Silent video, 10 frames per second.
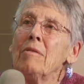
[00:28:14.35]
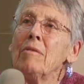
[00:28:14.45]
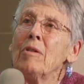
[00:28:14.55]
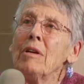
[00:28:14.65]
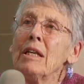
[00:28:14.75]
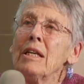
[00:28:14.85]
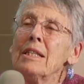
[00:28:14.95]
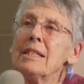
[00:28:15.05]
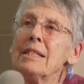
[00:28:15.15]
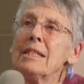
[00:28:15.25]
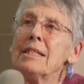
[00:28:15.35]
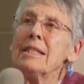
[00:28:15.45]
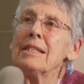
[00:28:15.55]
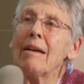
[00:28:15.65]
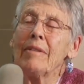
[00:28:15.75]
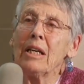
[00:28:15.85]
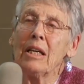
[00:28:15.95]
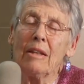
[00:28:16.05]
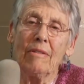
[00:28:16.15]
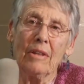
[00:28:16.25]
47,
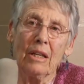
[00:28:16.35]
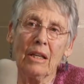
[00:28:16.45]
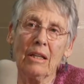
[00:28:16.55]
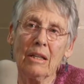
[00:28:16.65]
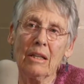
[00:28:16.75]
I think.